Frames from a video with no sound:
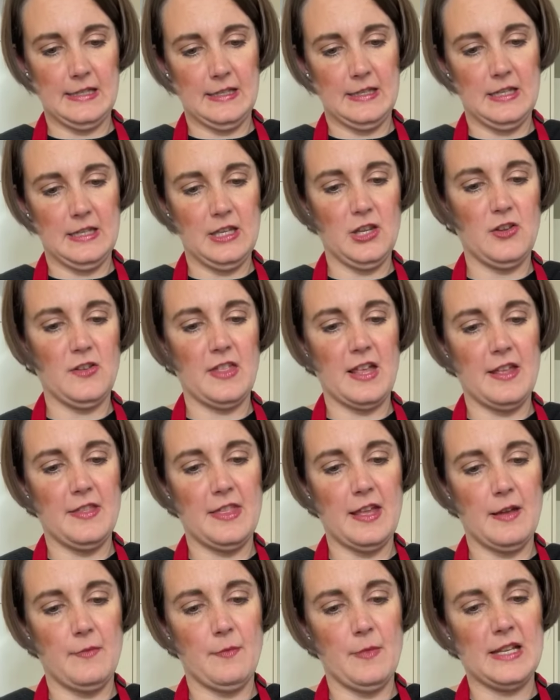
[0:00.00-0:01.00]
And then you get that,
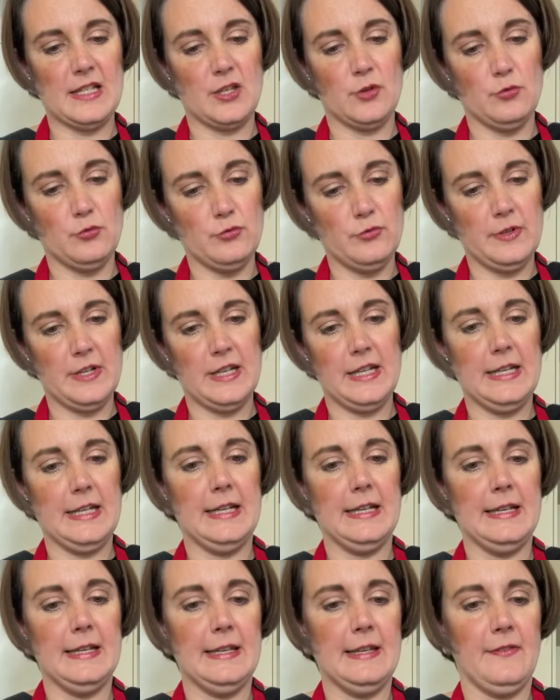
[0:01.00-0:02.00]
that makes a
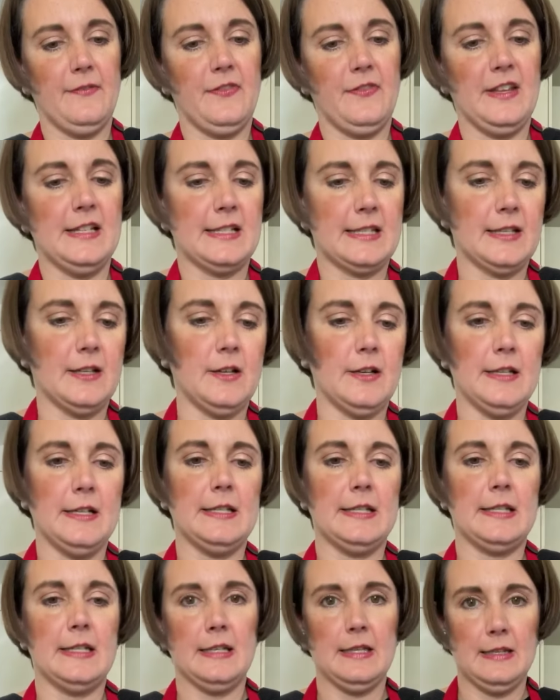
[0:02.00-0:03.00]
really lovely
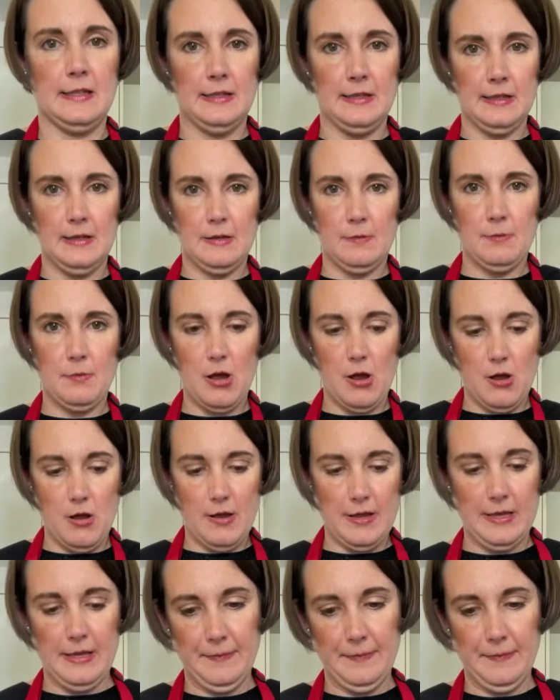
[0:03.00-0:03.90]
size pie.